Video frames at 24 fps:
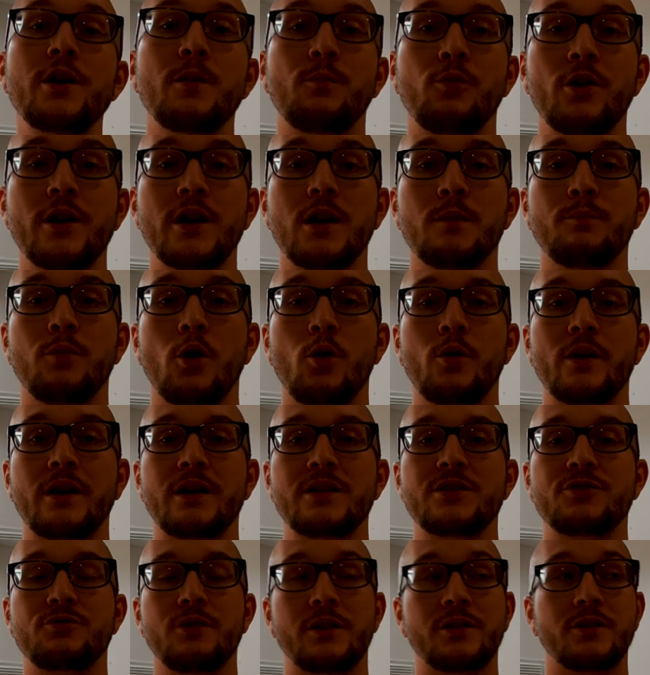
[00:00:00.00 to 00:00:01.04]
you bring your boa
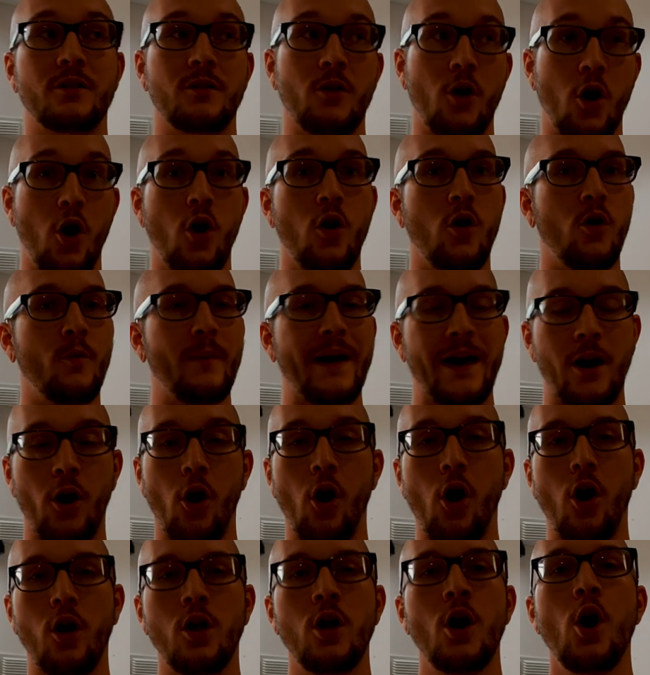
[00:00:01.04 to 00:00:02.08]
constrictor home at
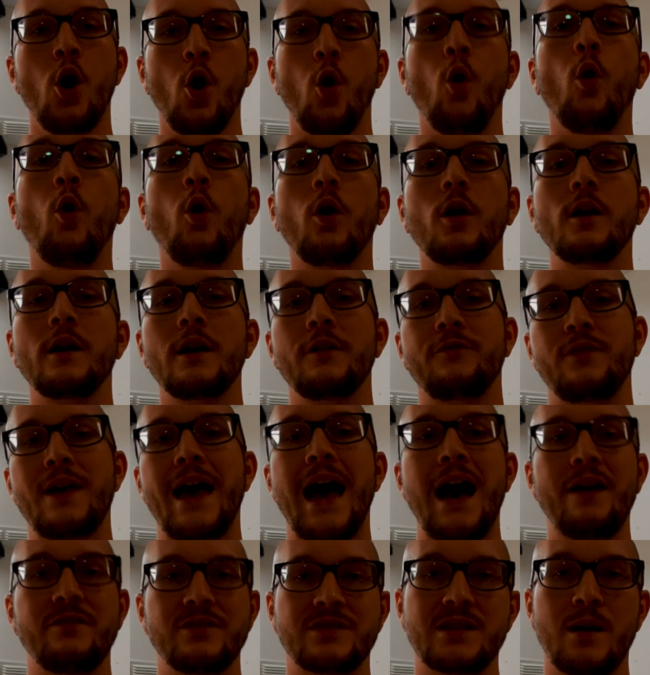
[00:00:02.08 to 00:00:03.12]
all. Or if you
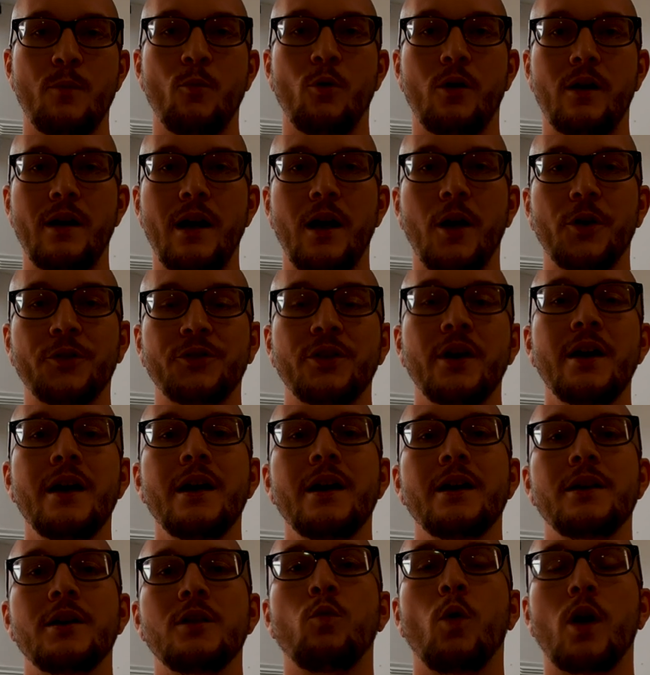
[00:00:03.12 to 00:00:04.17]
have it somewhere else,
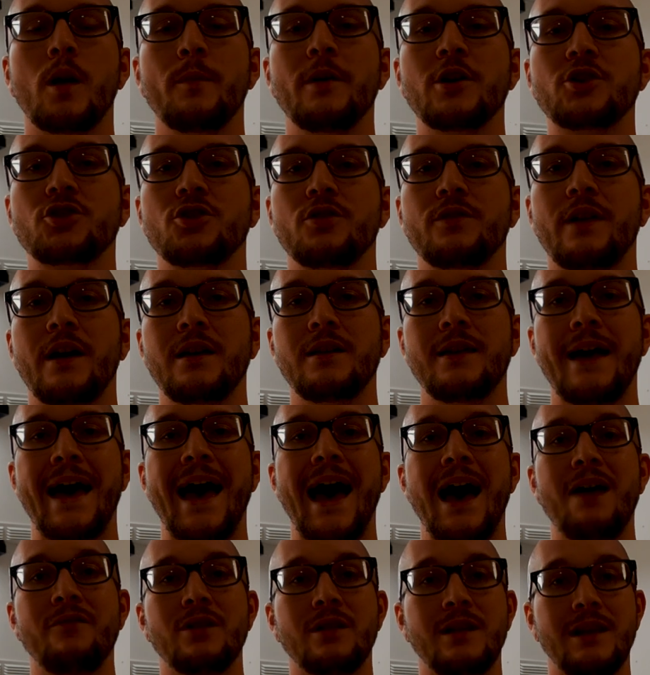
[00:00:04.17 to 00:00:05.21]
you'd want to make sure that you
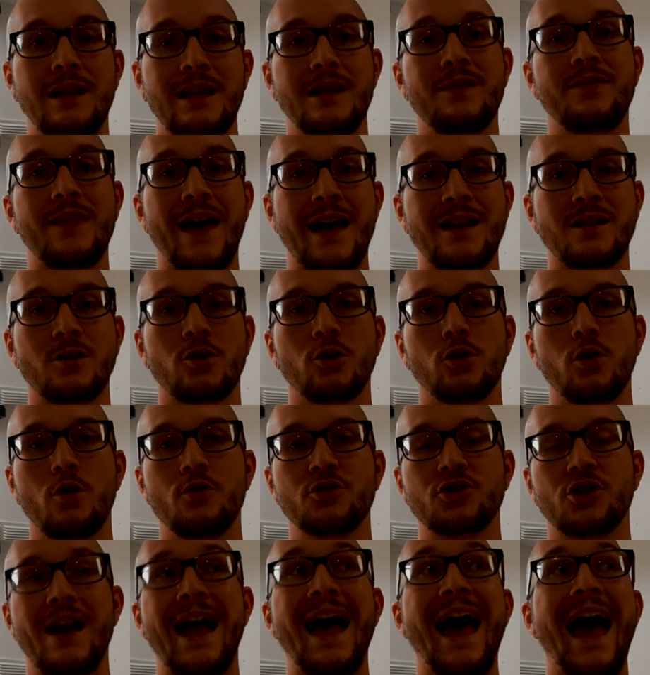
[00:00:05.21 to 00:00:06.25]
have it in that
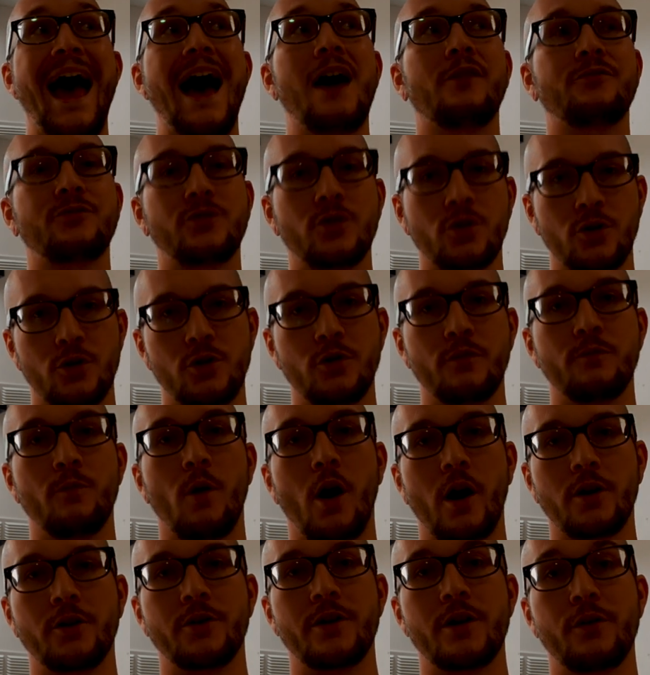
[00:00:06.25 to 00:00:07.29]
enclosure after you've
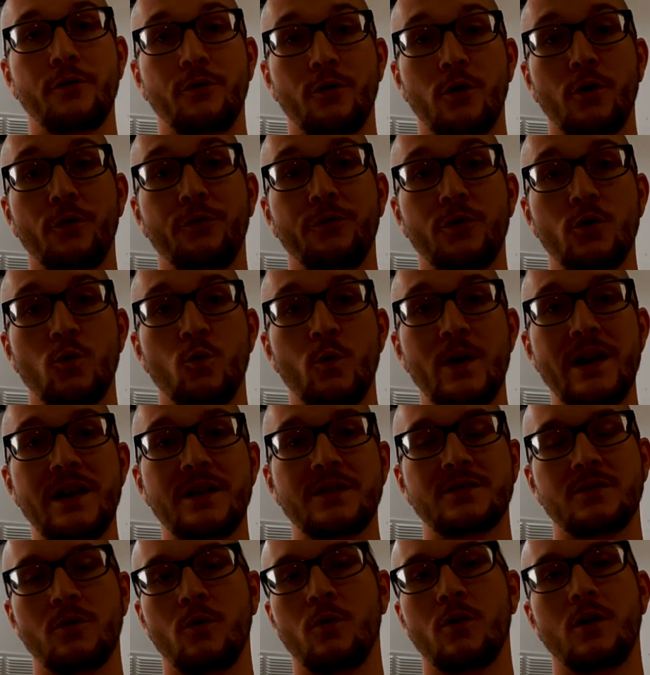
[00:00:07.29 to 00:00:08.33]
monitored it for a few
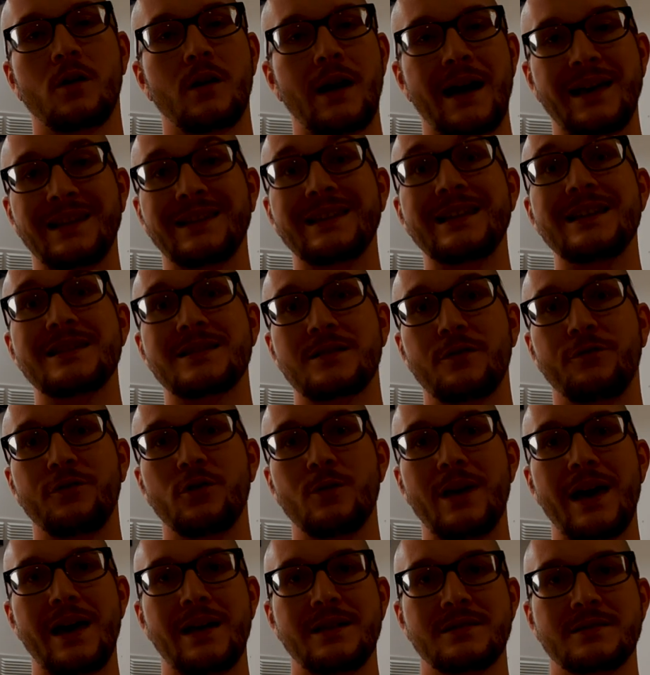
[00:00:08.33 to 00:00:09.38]
weeks or at least a
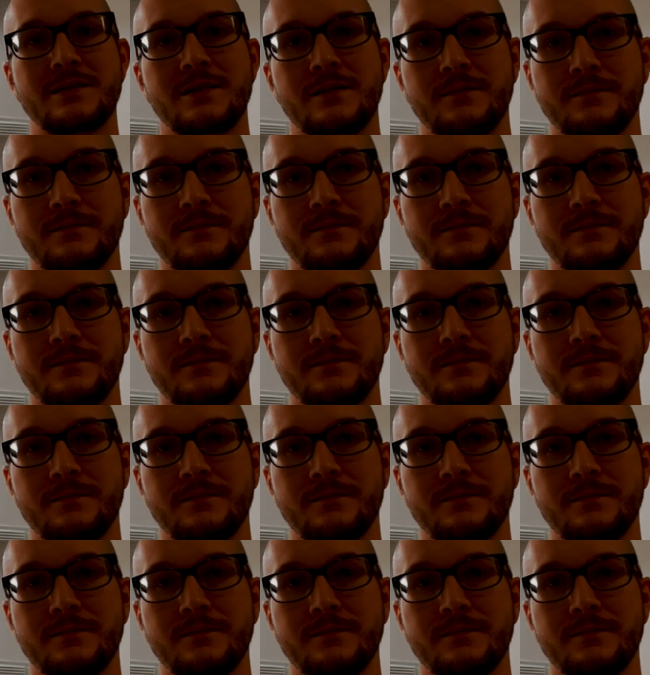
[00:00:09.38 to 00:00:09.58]
few days.